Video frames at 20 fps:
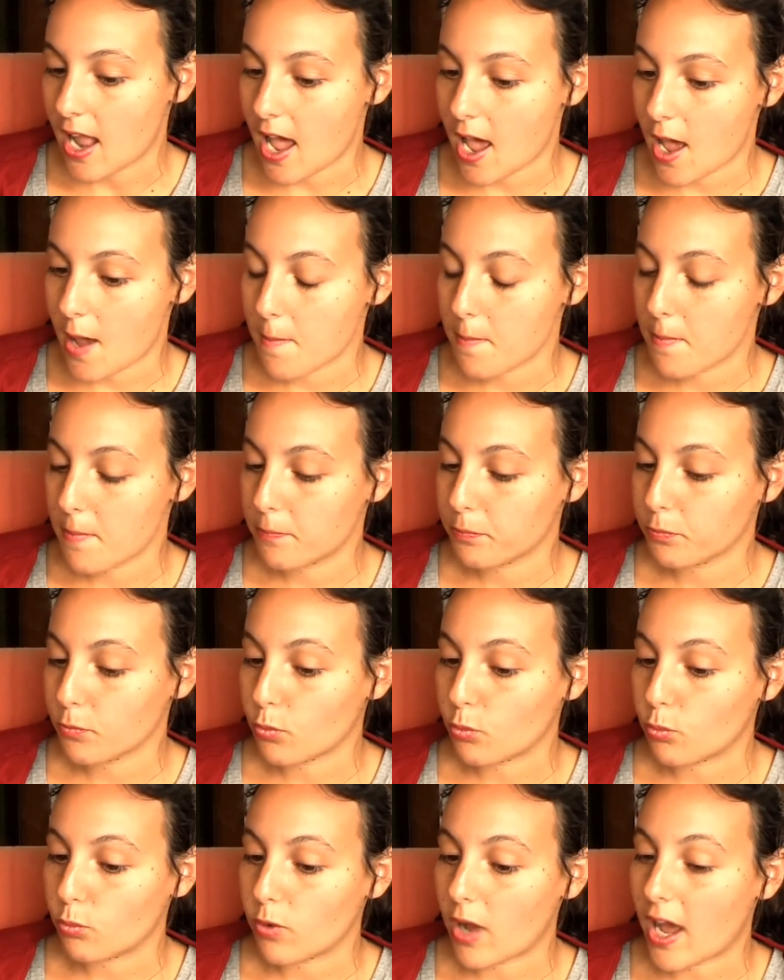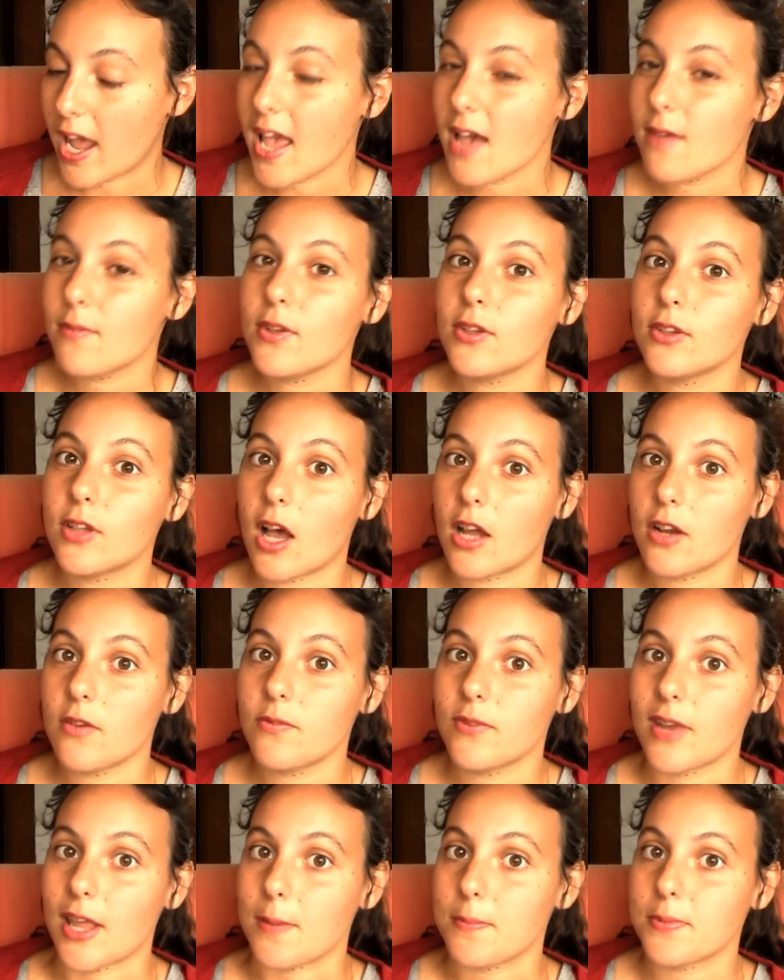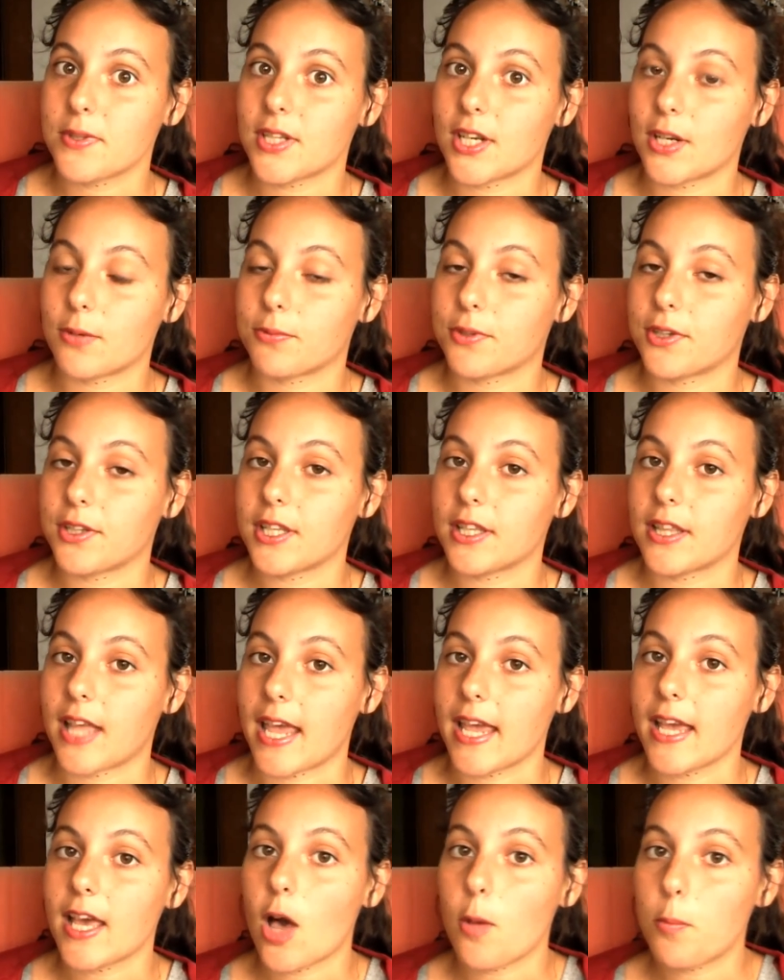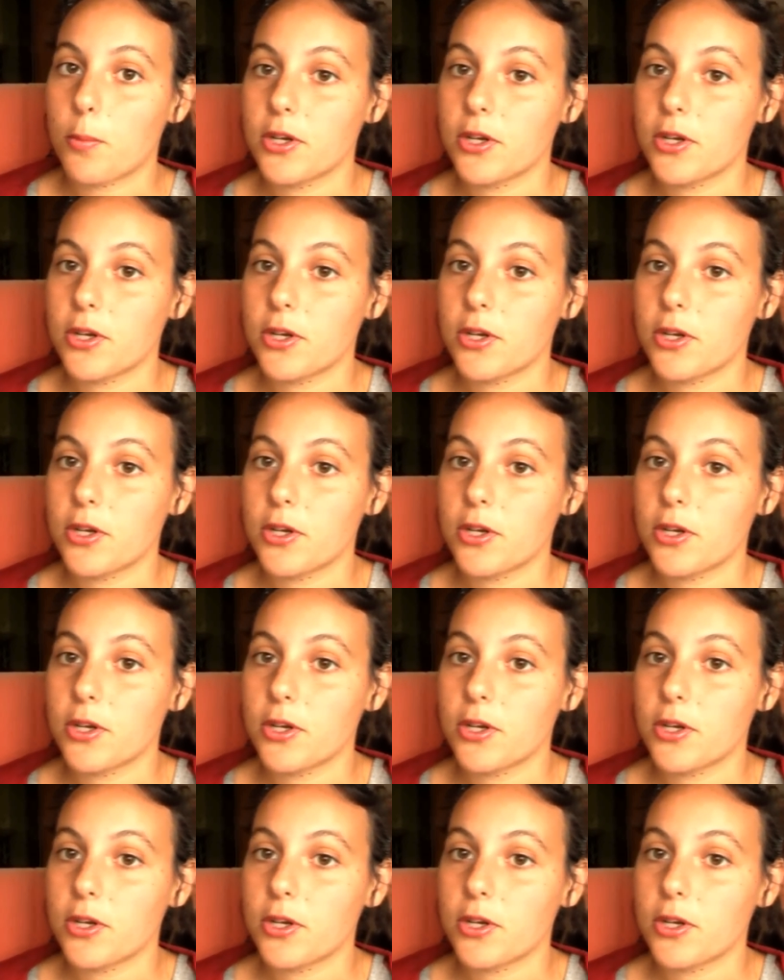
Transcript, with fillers: Um, I have a lot of names that I really like.